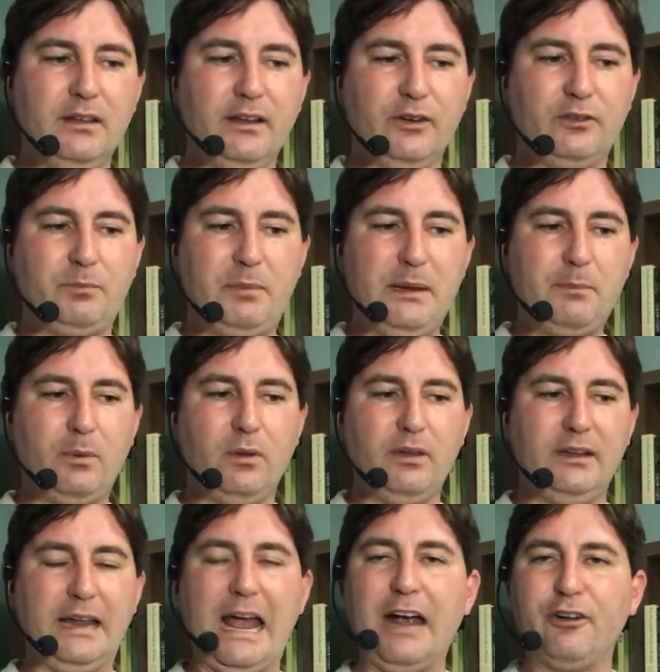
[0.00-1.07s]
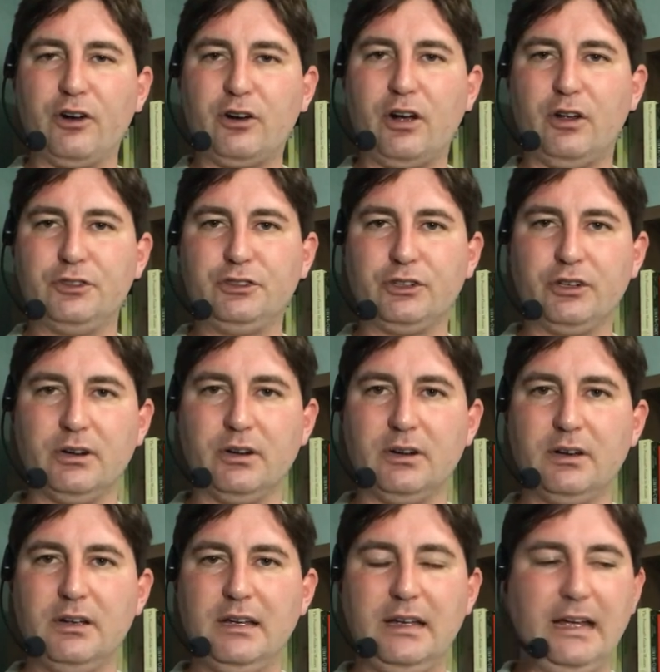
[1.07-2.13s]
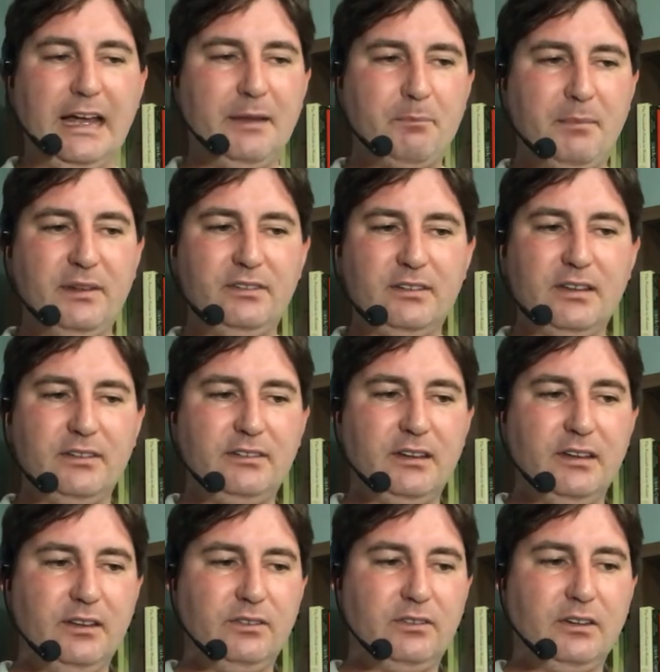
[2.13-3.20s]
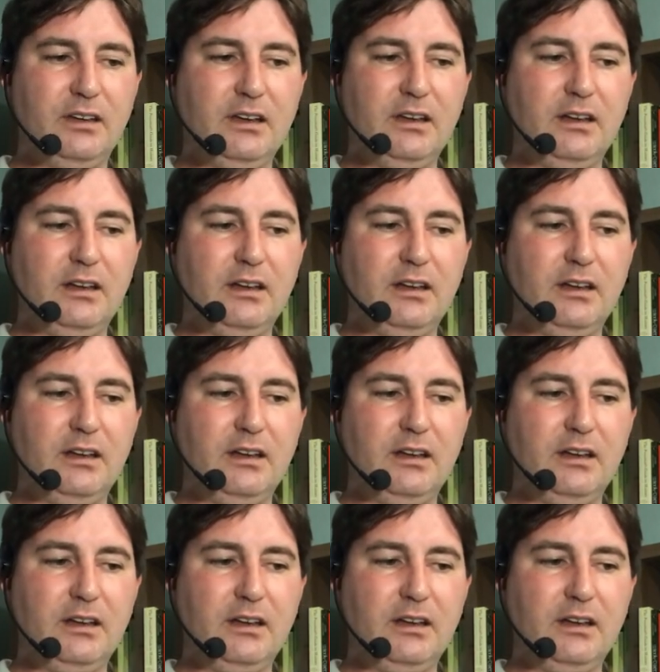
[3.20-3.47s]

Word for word: there's people in agriculture and businesses